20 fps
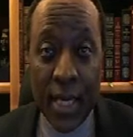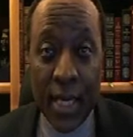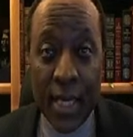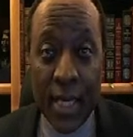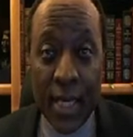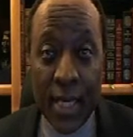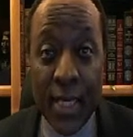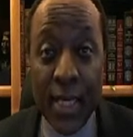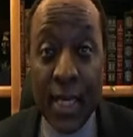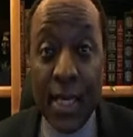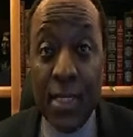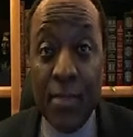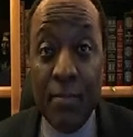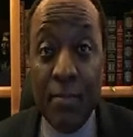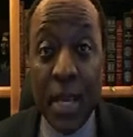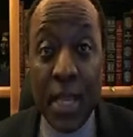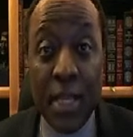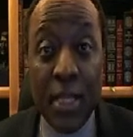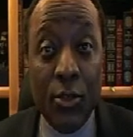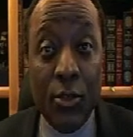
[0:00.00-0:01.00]
Elitist
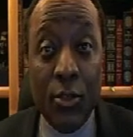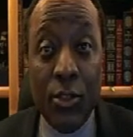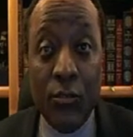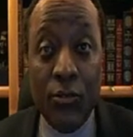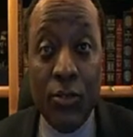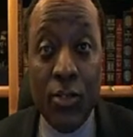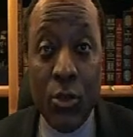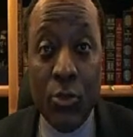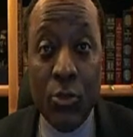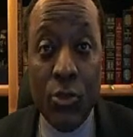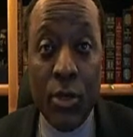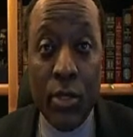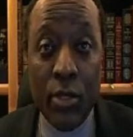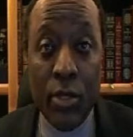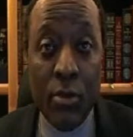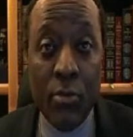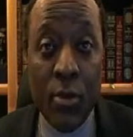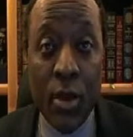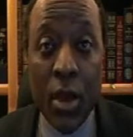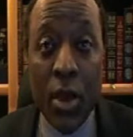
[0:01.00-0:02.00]
peddlers of
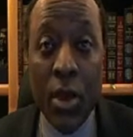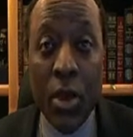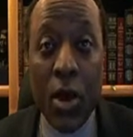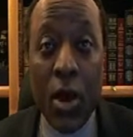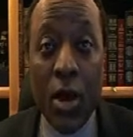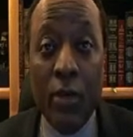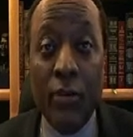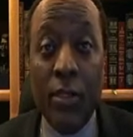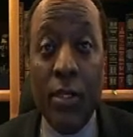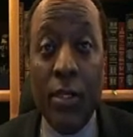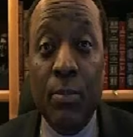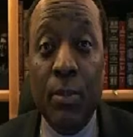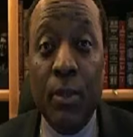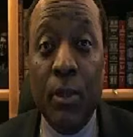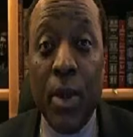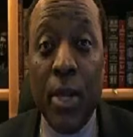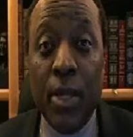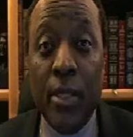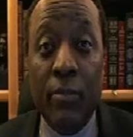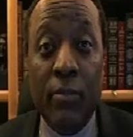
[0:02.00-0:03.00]
socialism often
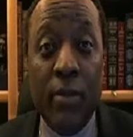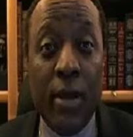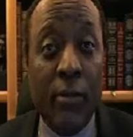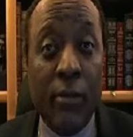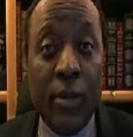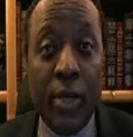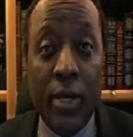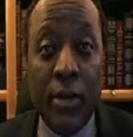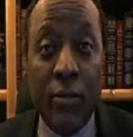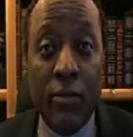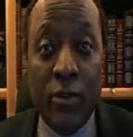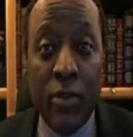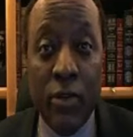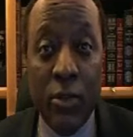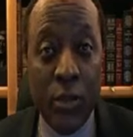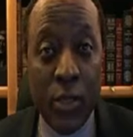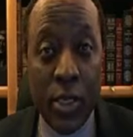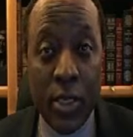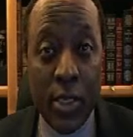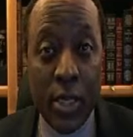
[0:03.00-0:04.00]
deploy the rhetoric of
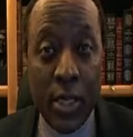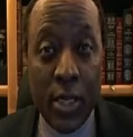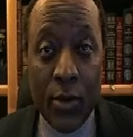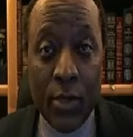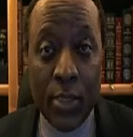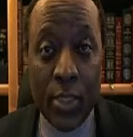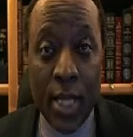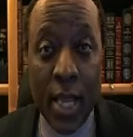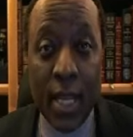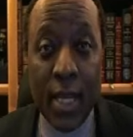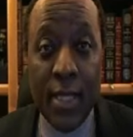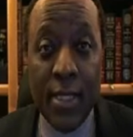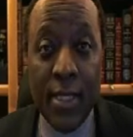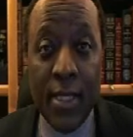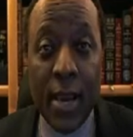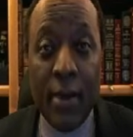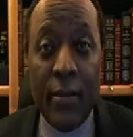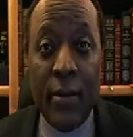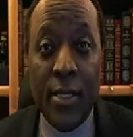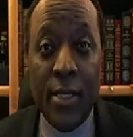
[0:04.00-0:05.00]
unity or
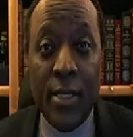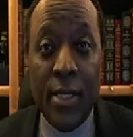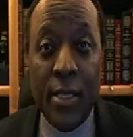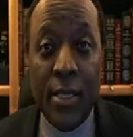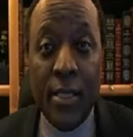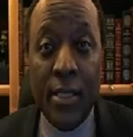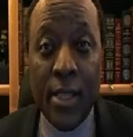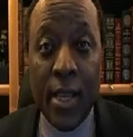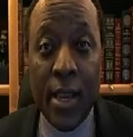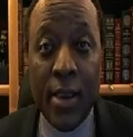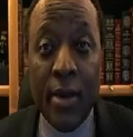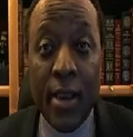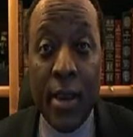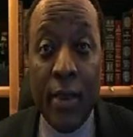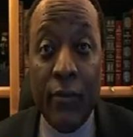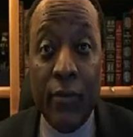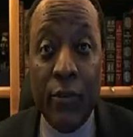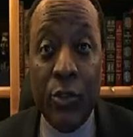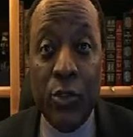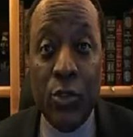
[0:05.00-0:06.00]
solidarity in their
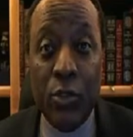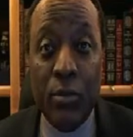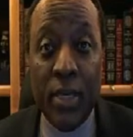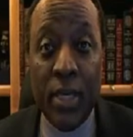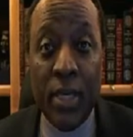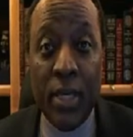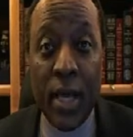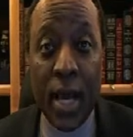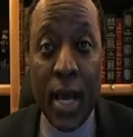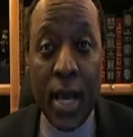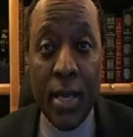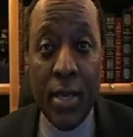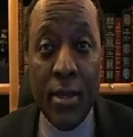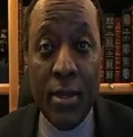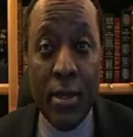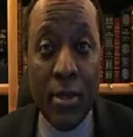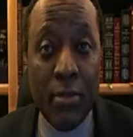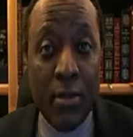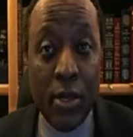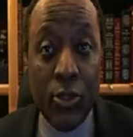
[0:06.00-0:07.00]
efforts to beguile
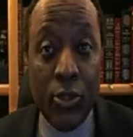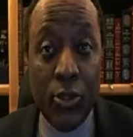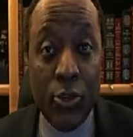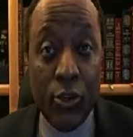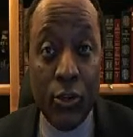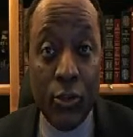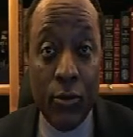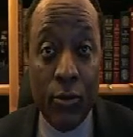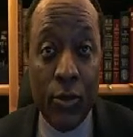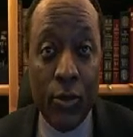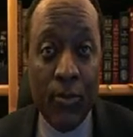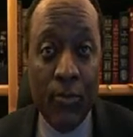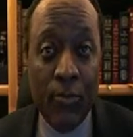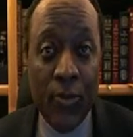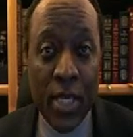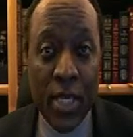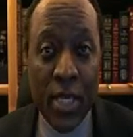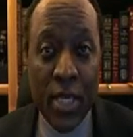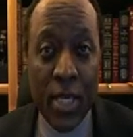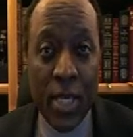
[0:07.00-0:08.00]
the multitude.
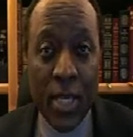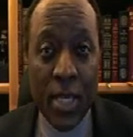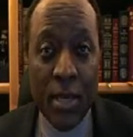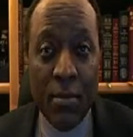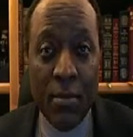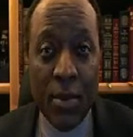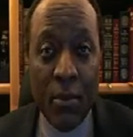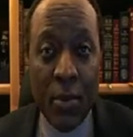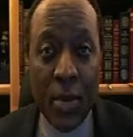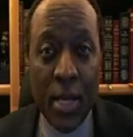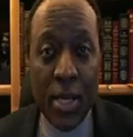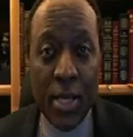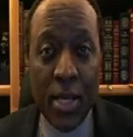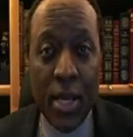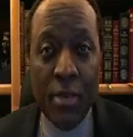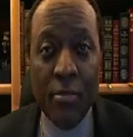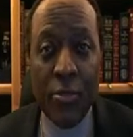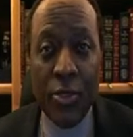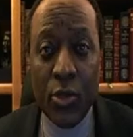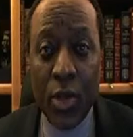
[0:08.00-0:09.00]
But when it
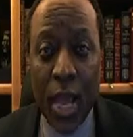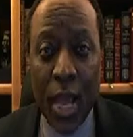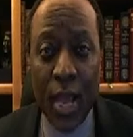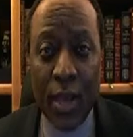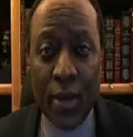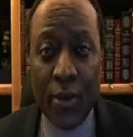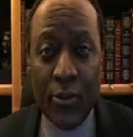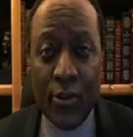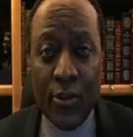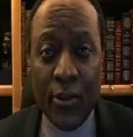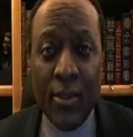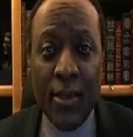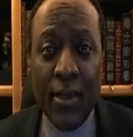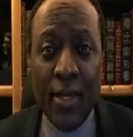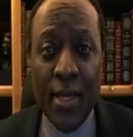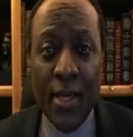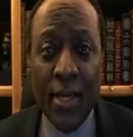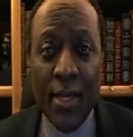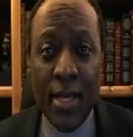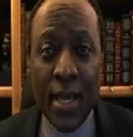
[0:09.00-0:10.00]
comes to action,
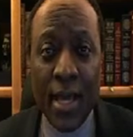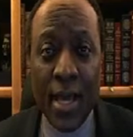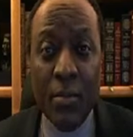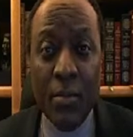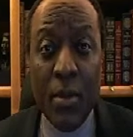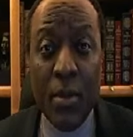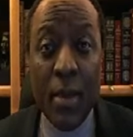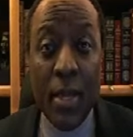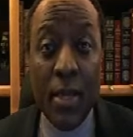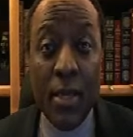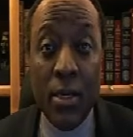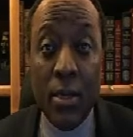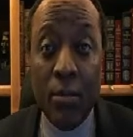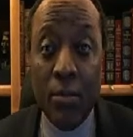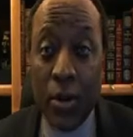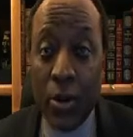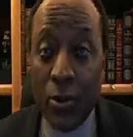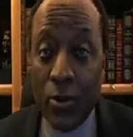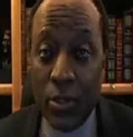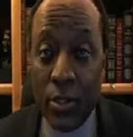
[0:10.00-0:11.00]
they implement an
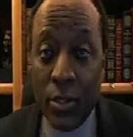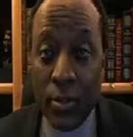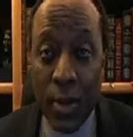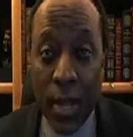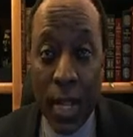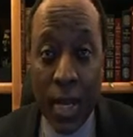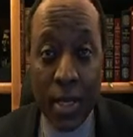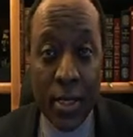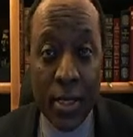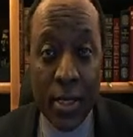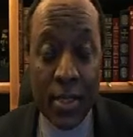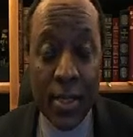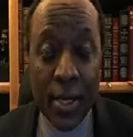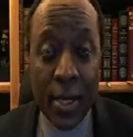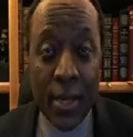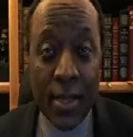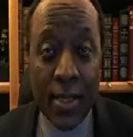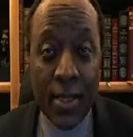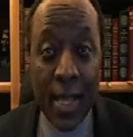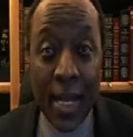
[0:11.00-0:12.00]
approach to politics
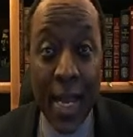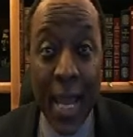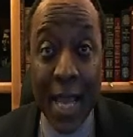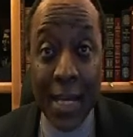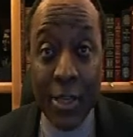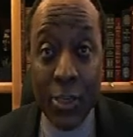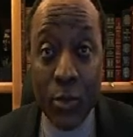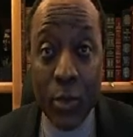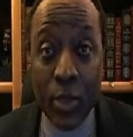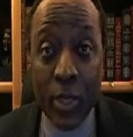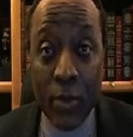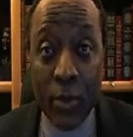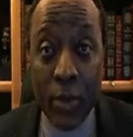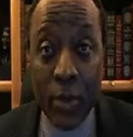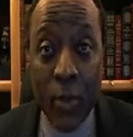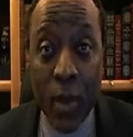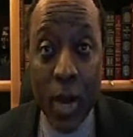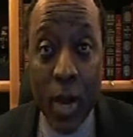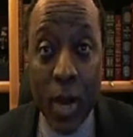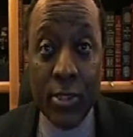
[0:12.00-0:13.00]
that actually
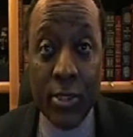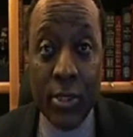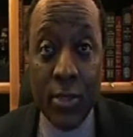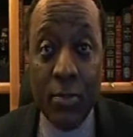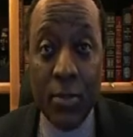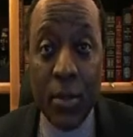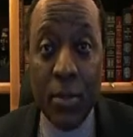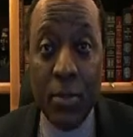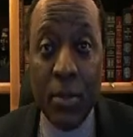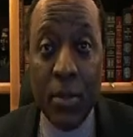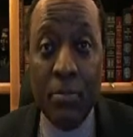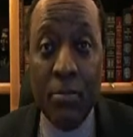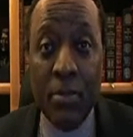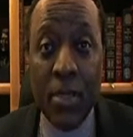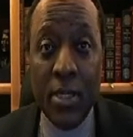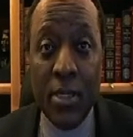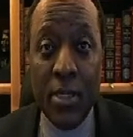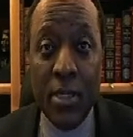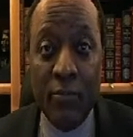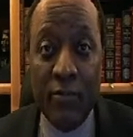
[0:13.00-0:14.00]
requires that people
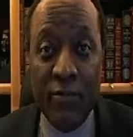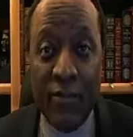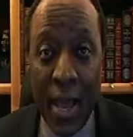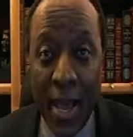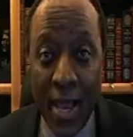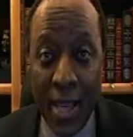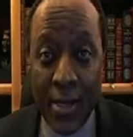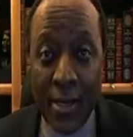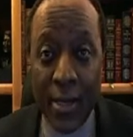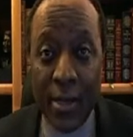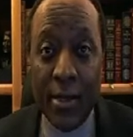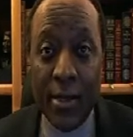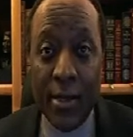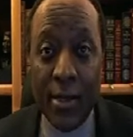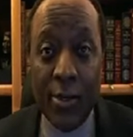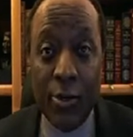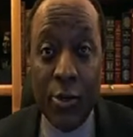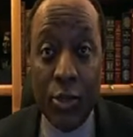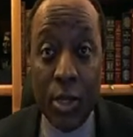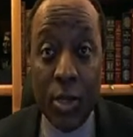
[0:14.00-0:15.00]
be divided
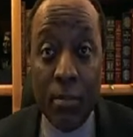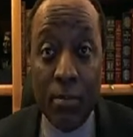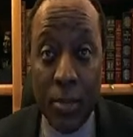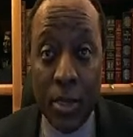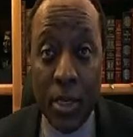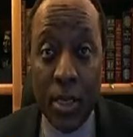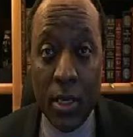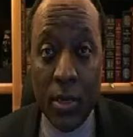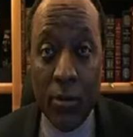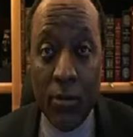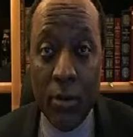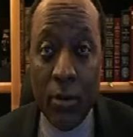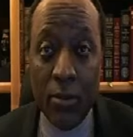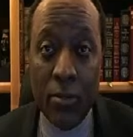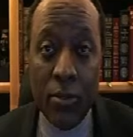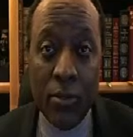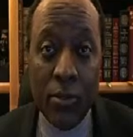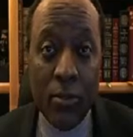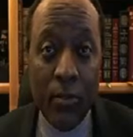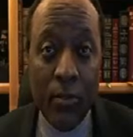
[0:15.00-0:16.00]
into competing
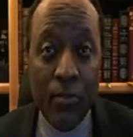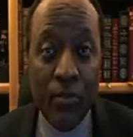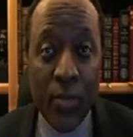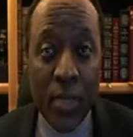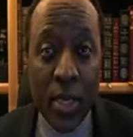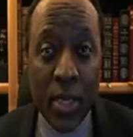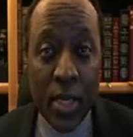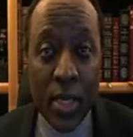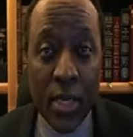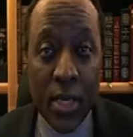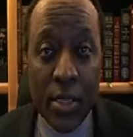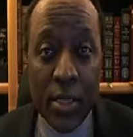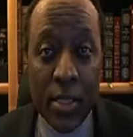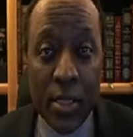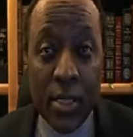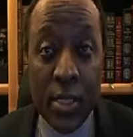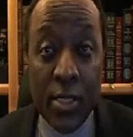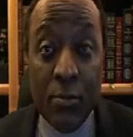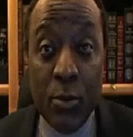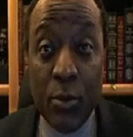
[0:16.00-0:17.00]
groups.
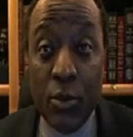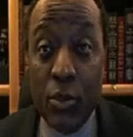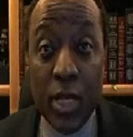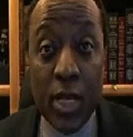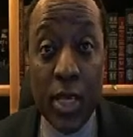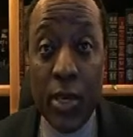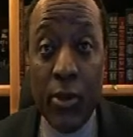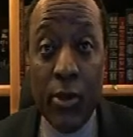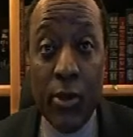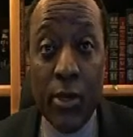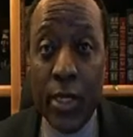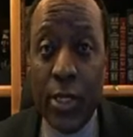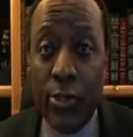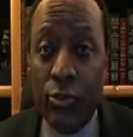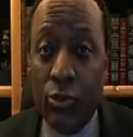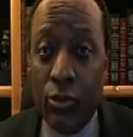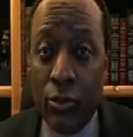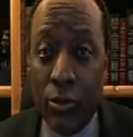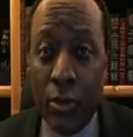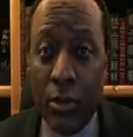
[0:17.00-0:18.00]
This is particularly
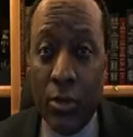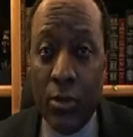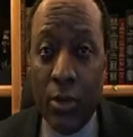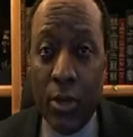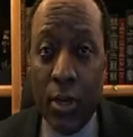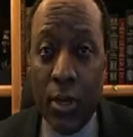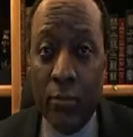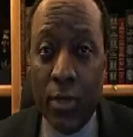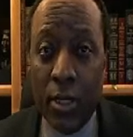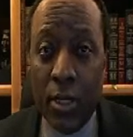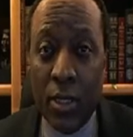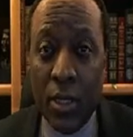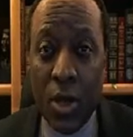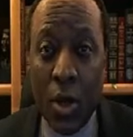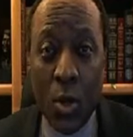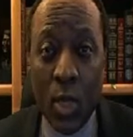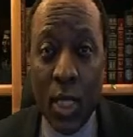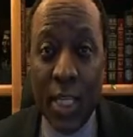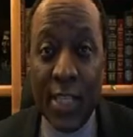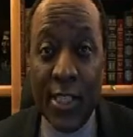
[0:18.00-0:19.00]
true of the
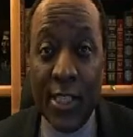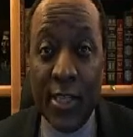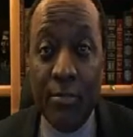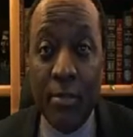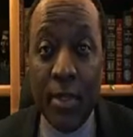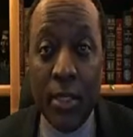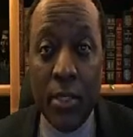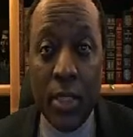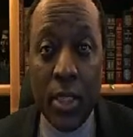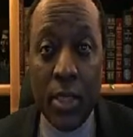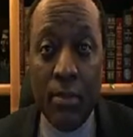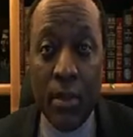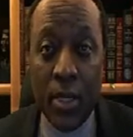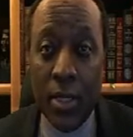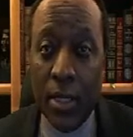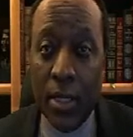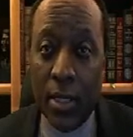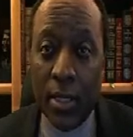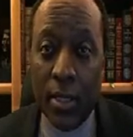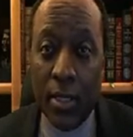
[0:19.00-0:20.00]
coalition-building
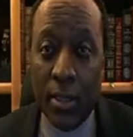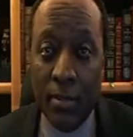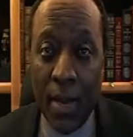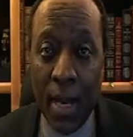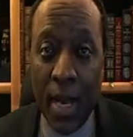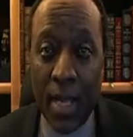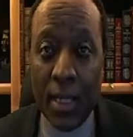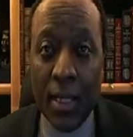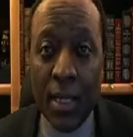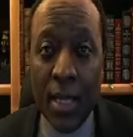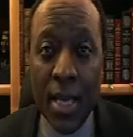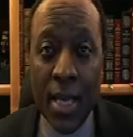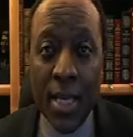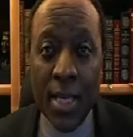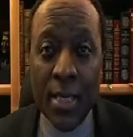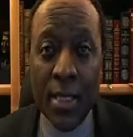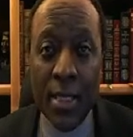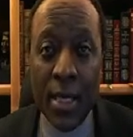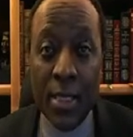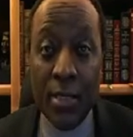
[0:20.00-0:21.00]
political model
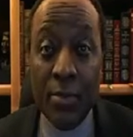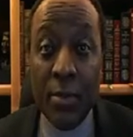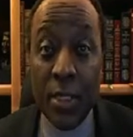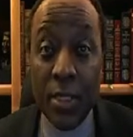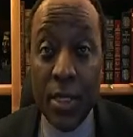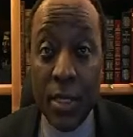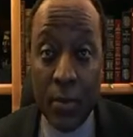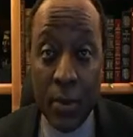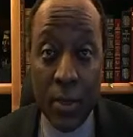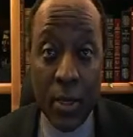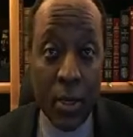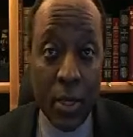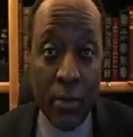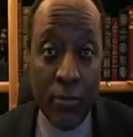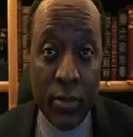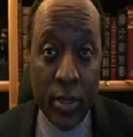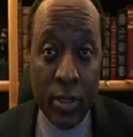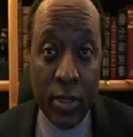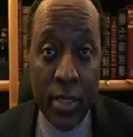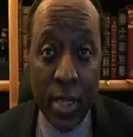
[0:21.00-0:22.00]
that has been typical
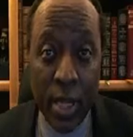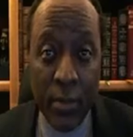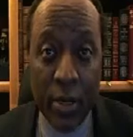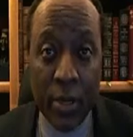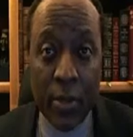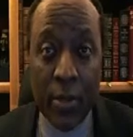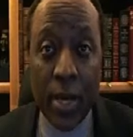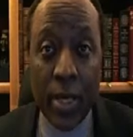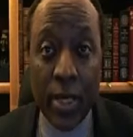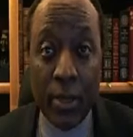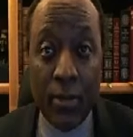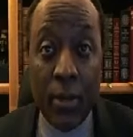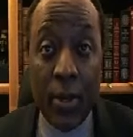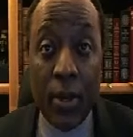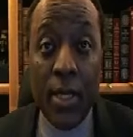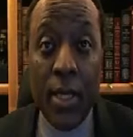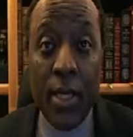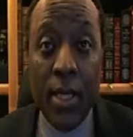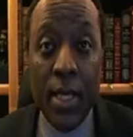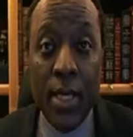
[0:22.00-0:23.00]
of the Democratic
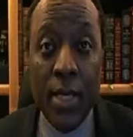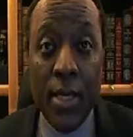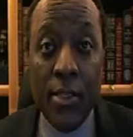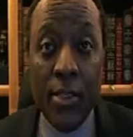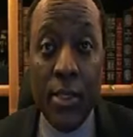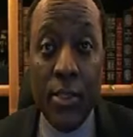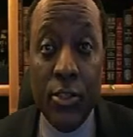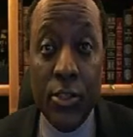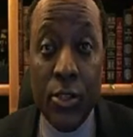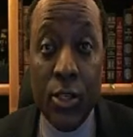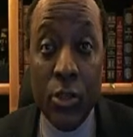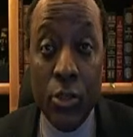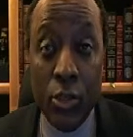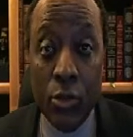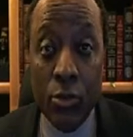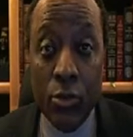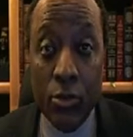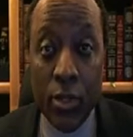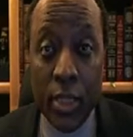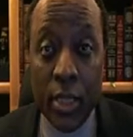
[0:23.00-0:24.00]
Party since the
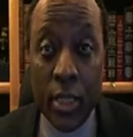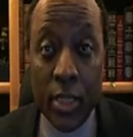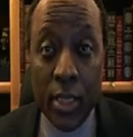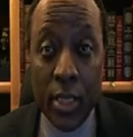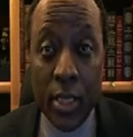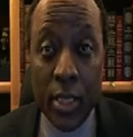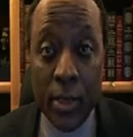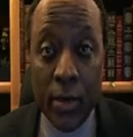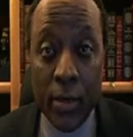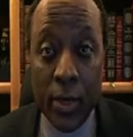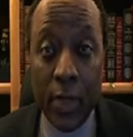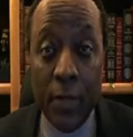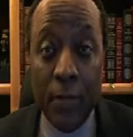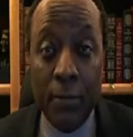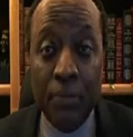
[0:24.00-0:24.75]
New Deal era.